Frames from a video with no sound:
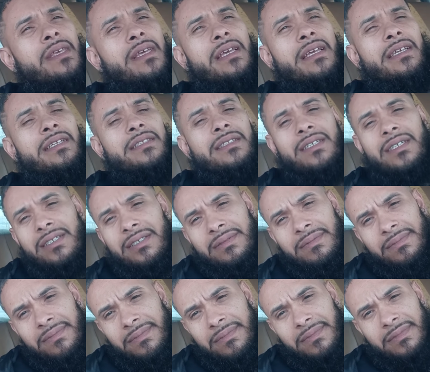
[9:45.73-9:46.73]
Ain't
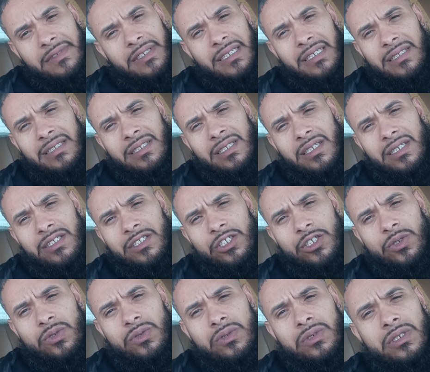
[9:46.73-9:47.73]
nothing. Ain't nothing
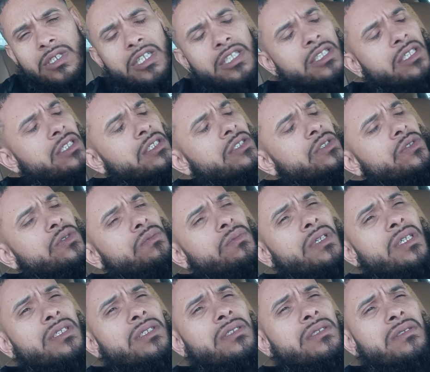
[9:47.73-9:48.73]
new. Ain't nothing new to
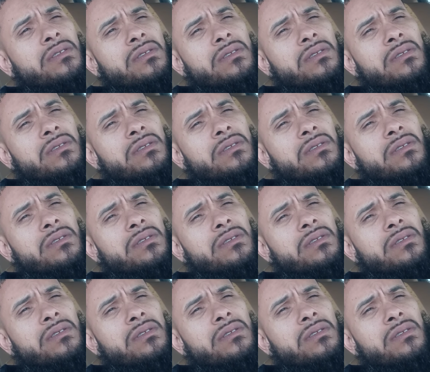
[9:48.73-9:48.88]
me